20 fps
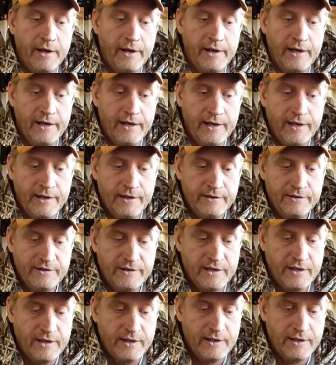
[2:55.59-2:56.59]
and
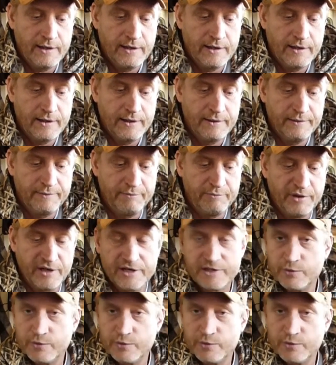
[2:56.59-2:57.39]
but